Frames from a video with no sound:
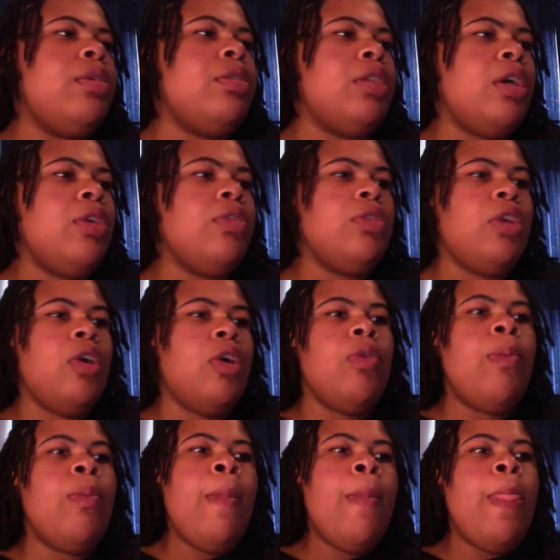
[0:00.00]
So, you
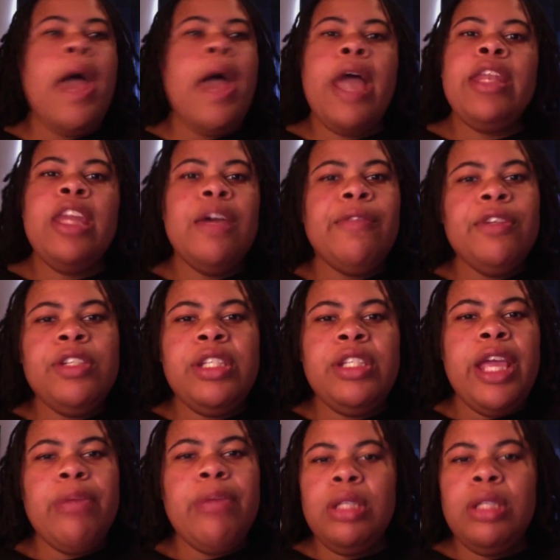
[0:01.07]
know, I never
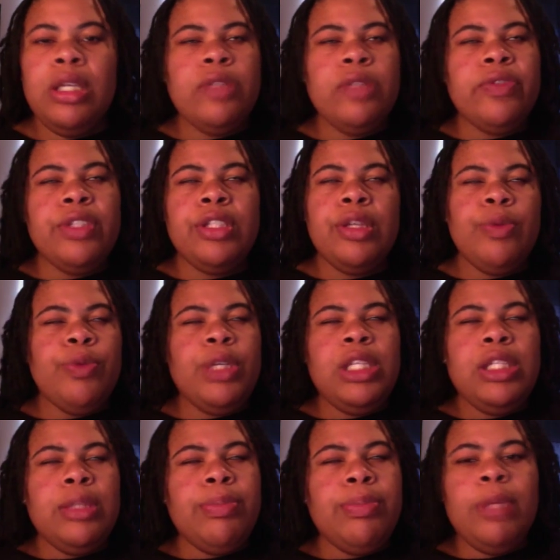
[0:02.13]
said because for some
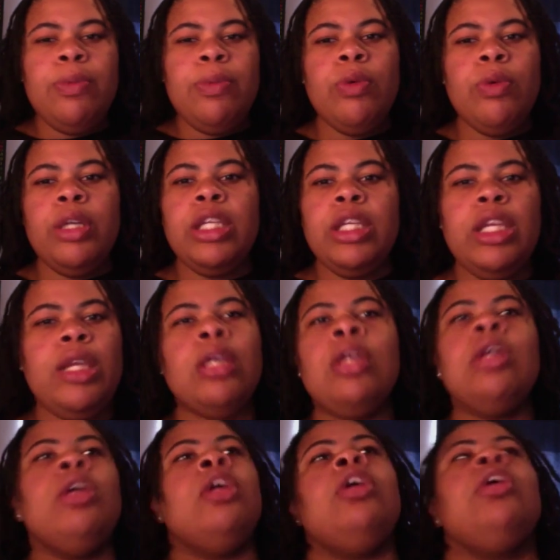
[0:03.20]
reason people want to get
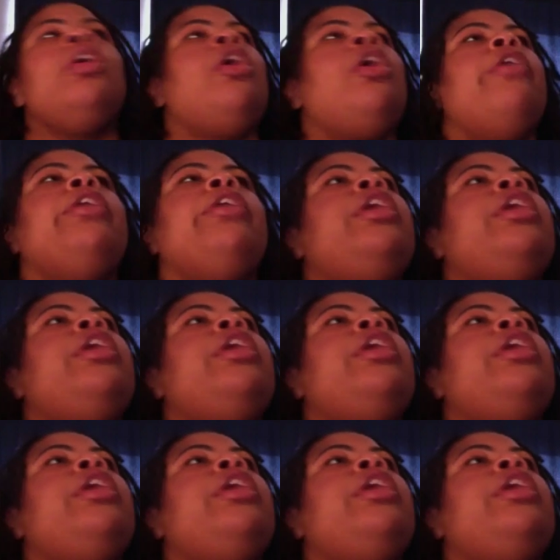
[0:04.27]
all in